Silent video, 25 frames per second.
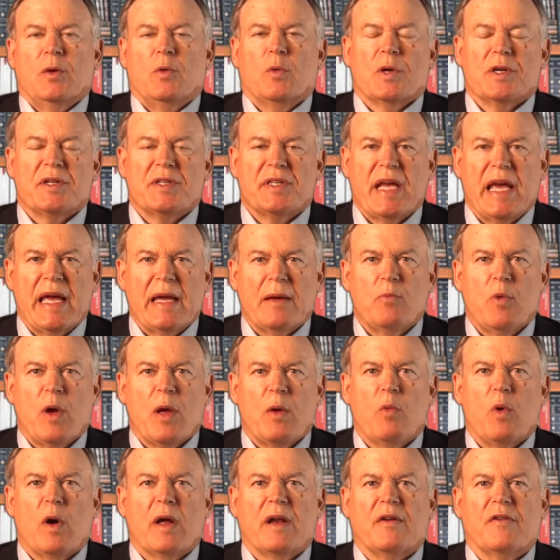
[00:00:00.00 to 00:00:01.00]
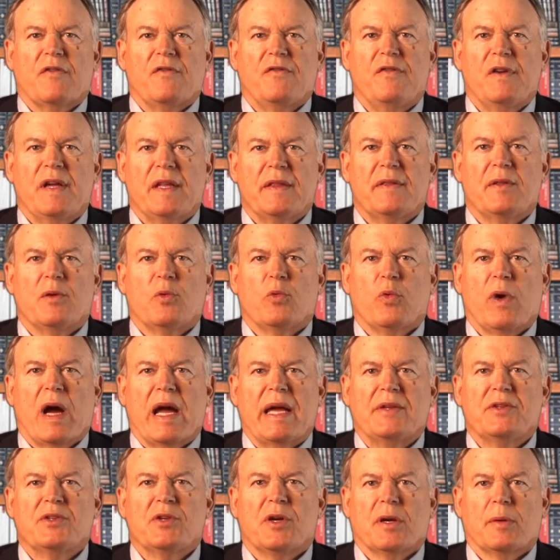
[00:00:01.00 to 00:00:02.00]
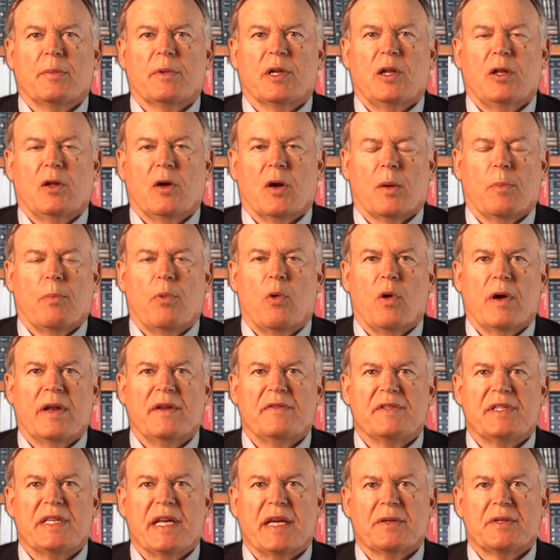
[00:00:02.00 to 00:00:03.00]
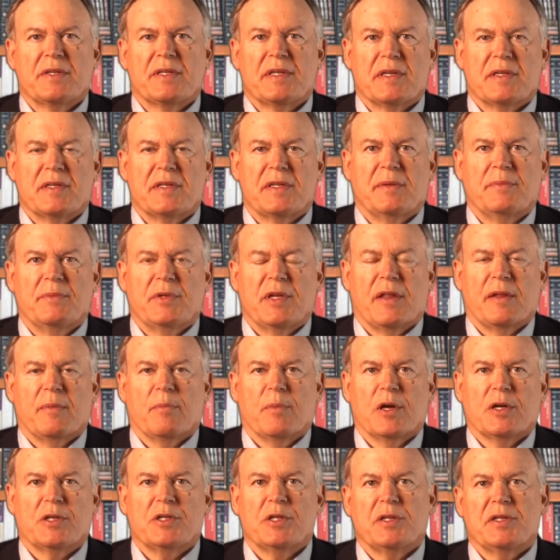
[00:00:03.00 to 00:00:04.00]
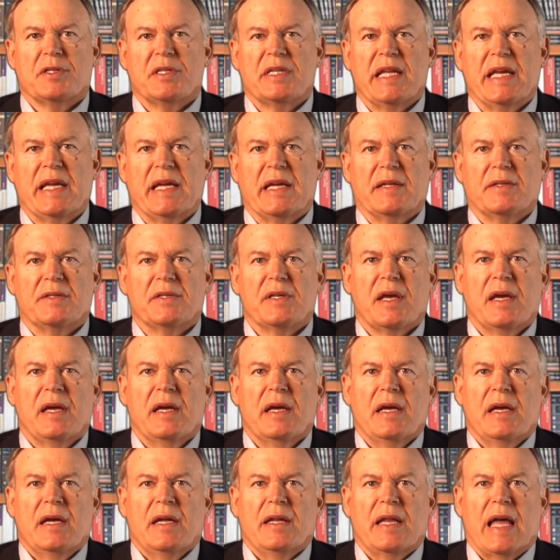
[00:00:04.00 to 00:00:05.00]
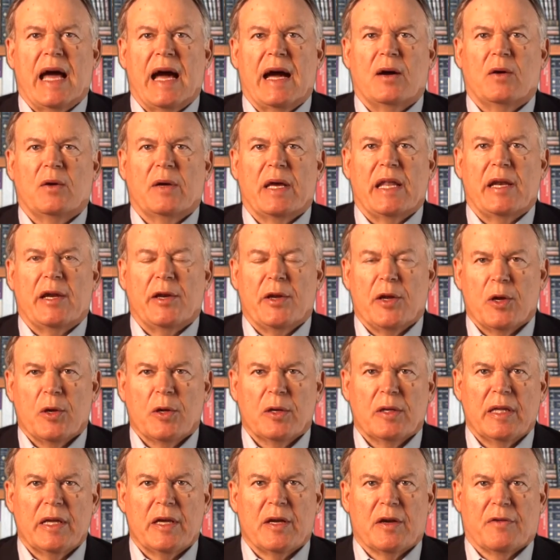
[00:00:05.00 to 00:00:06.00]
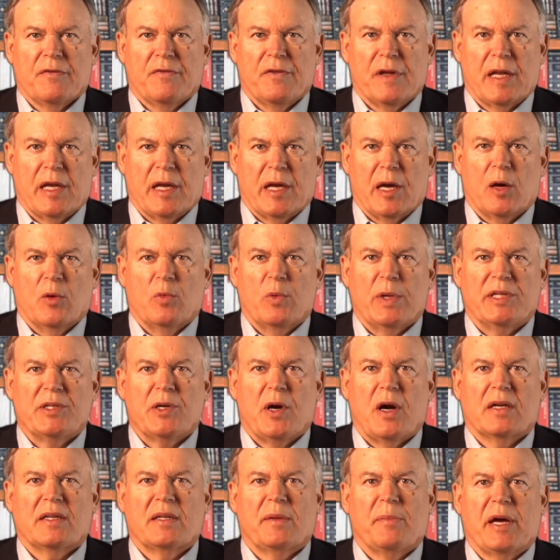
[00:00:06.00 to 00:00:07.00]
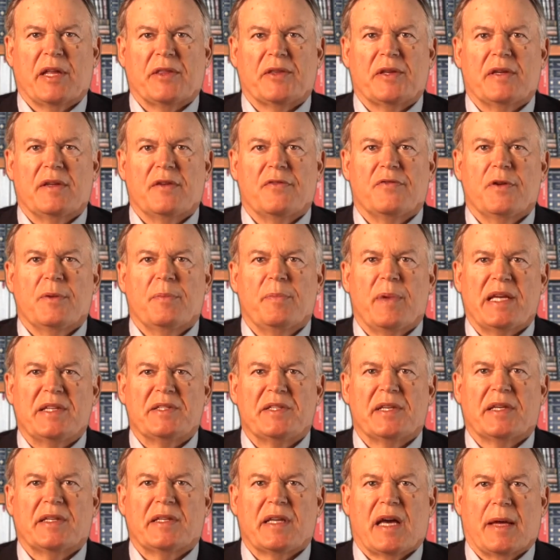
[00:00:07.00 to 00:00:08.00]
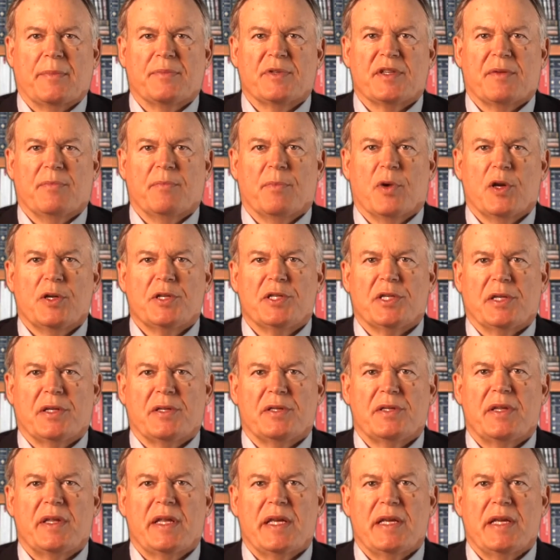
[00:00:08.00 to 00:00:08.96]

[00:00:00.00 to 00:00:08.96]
We're saying we want to fit the right terminal or point-of-sale system to the merchant's needs. Now, in an earlier video, we talked about the different basic types of merchants.